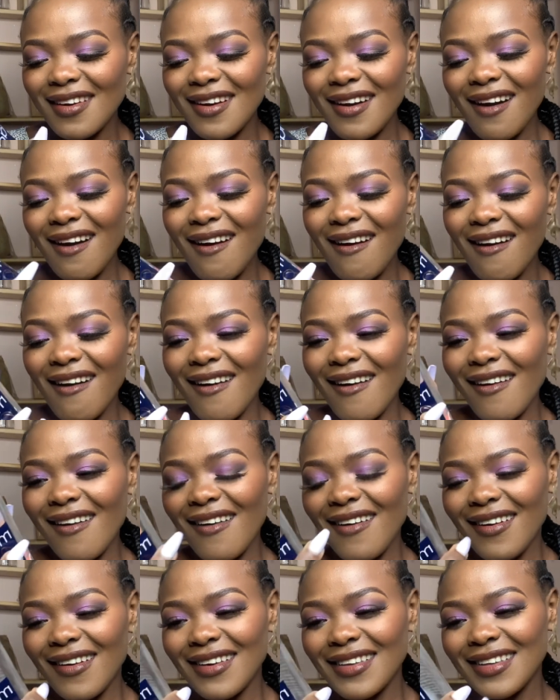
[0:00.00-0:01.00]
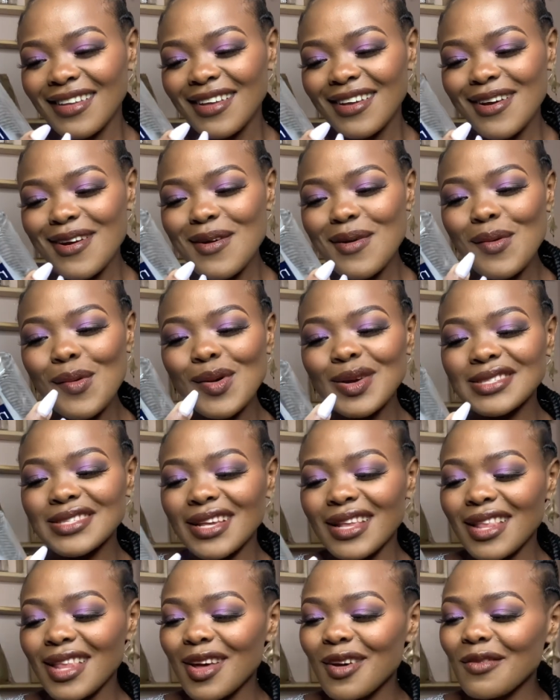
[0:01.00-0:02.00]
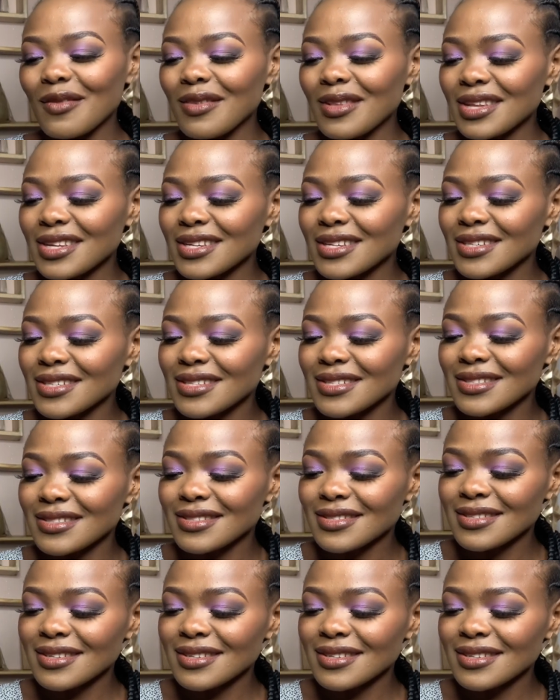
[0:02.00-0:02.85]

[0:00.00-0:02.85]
Ah, what a lovely